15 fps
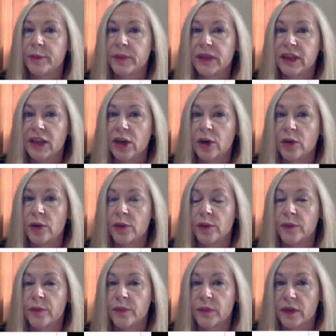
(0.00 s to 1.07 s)
below,
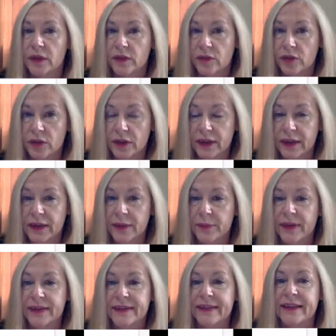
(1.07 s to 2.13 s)
that's truncated
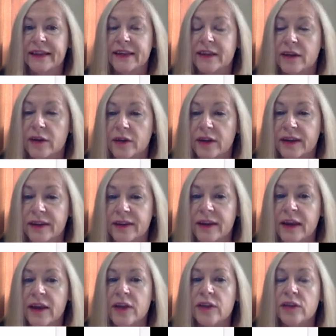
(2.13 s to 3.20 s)
by C. Okay,
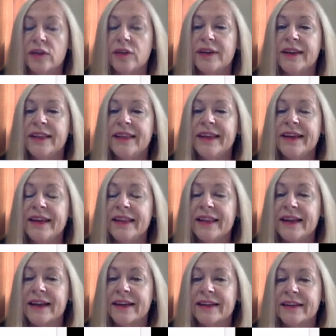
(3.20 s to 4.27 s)
so you can think of
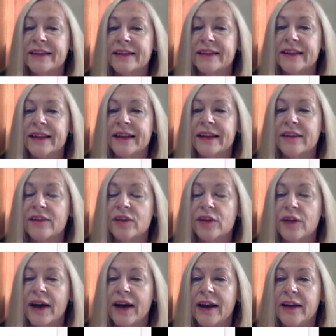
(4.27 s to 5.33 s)
that as like if you
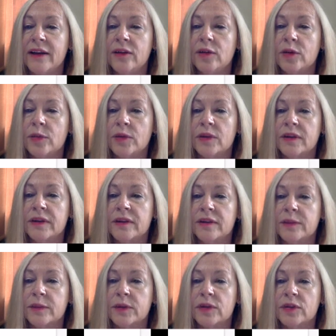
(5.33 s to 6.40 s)
had a normal
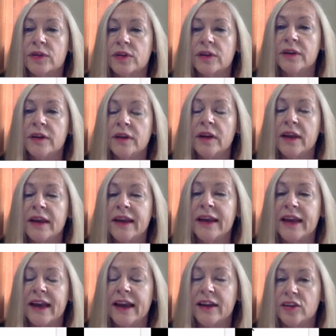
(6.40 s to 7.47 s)
distribution
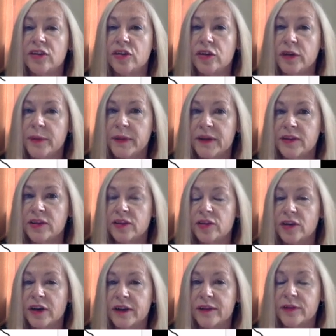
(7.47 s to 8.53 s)
and you took a bunch of
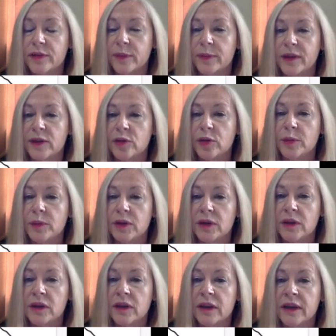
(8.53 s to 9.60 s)
draws from the
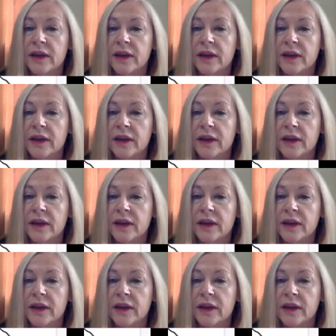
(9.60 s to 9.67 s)
normal